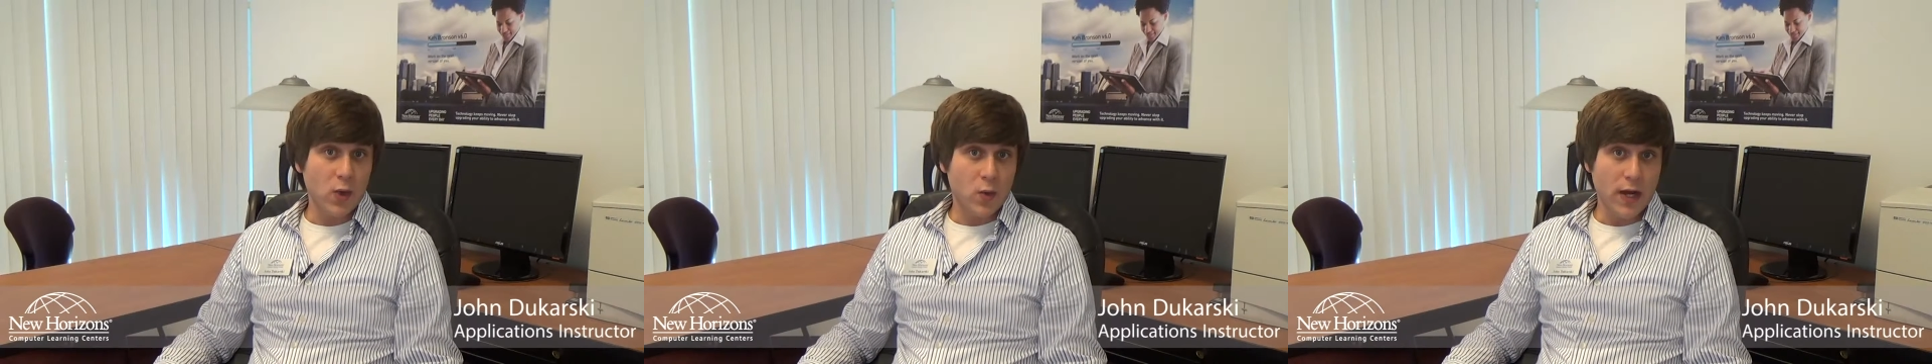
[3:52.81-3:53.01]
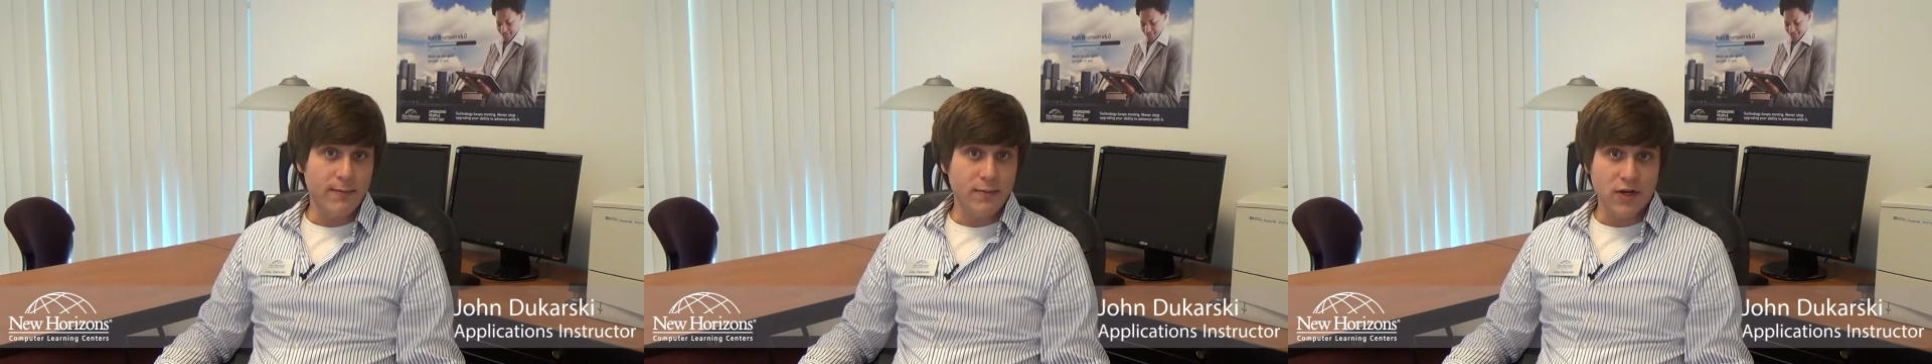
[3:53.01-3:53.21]
a
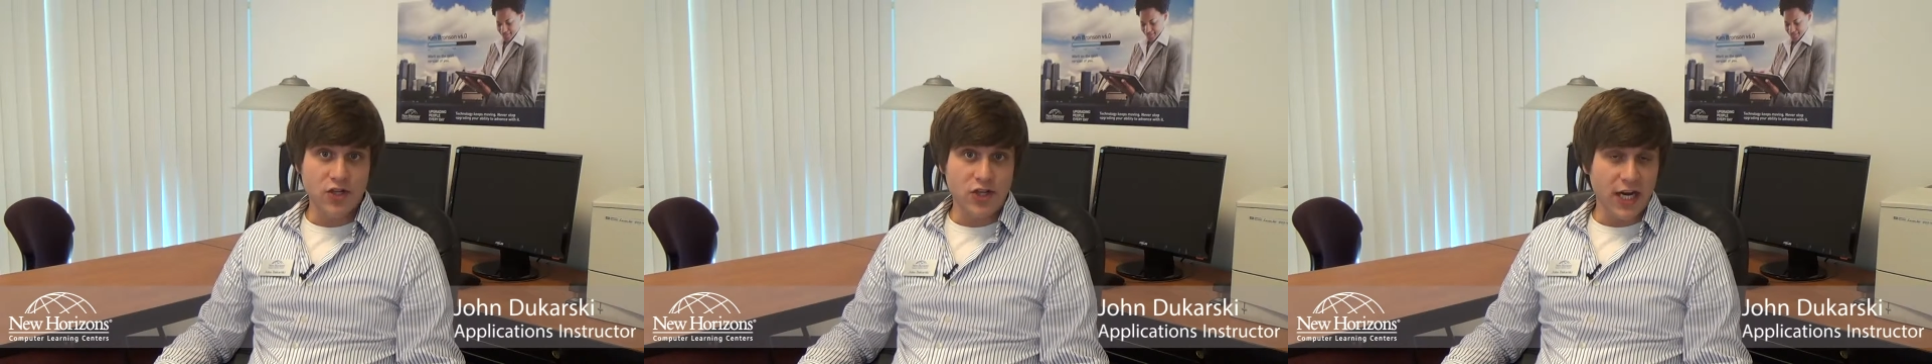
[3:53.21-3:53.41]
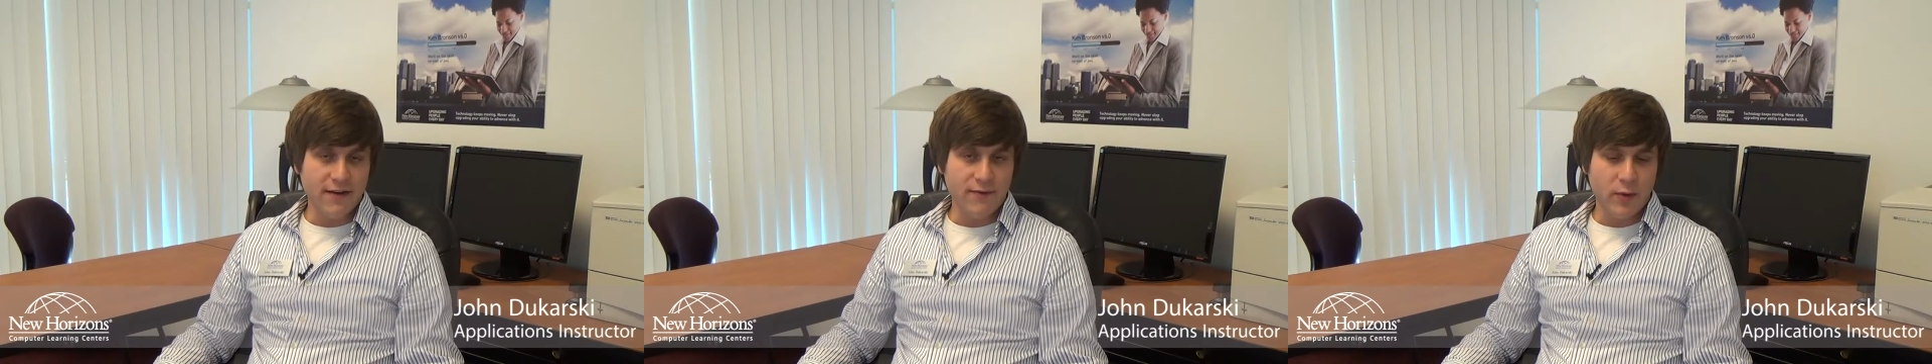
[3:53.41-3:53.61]
QuickBooks
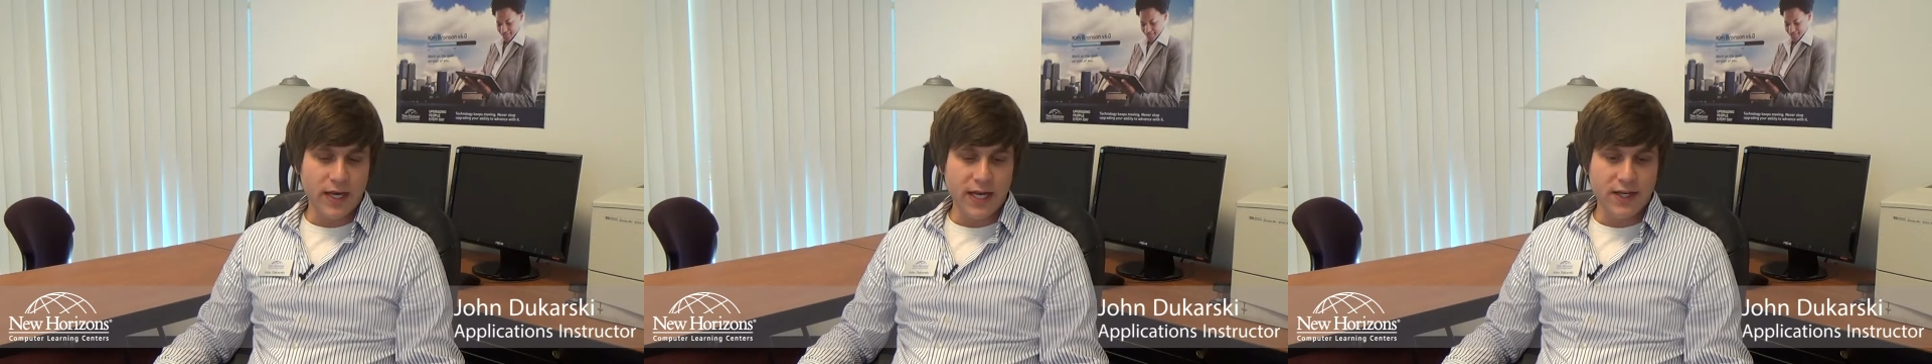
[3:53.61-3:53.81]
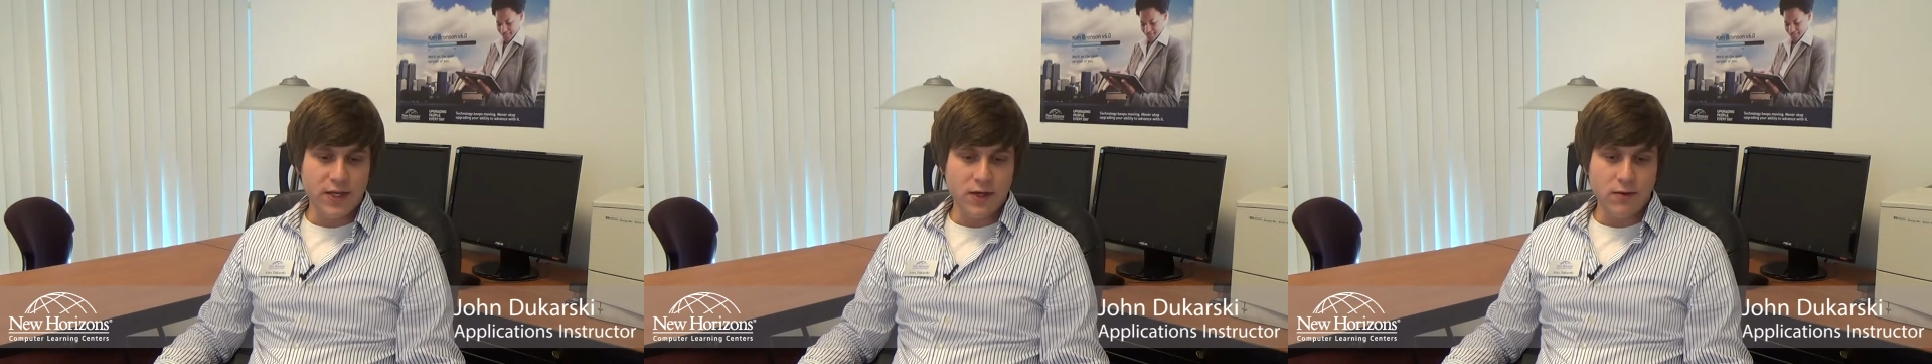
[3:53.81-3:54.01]
check if we
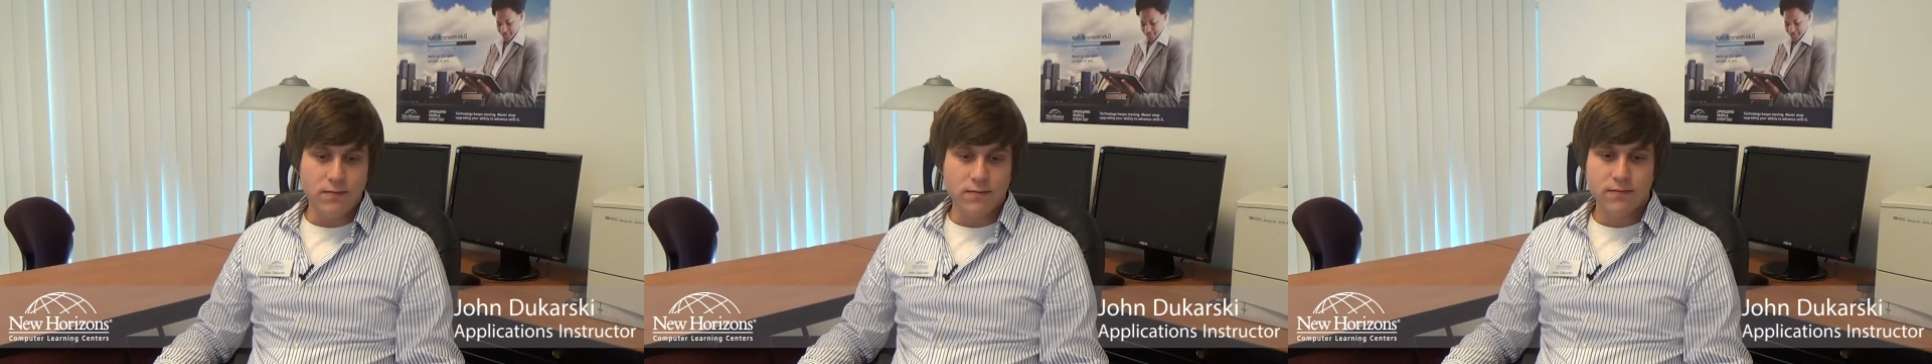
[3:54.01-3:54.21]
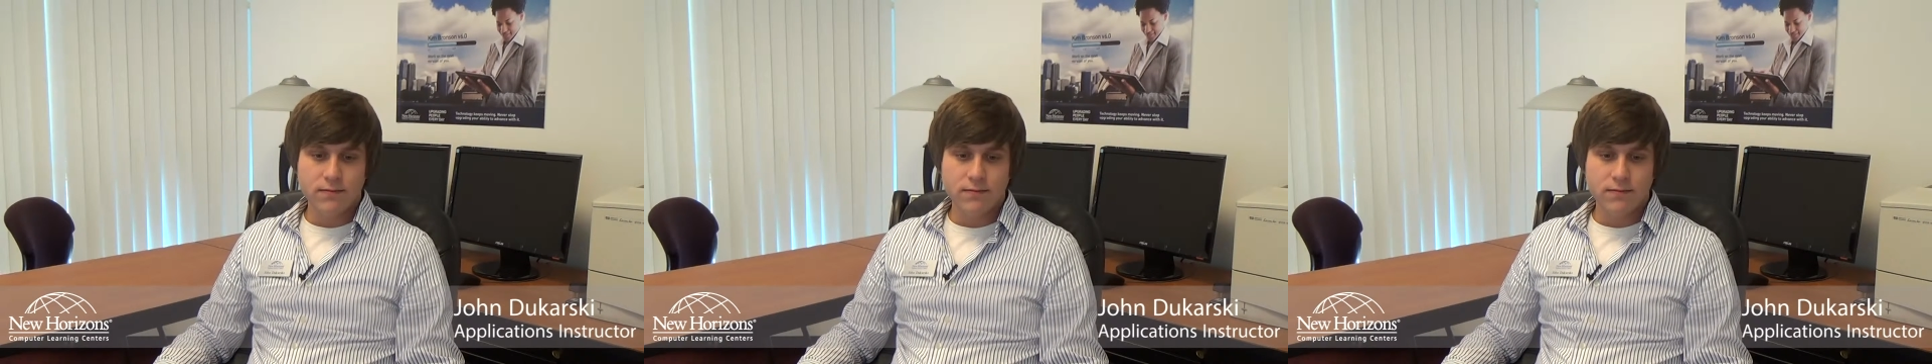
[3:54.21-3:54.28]
need to.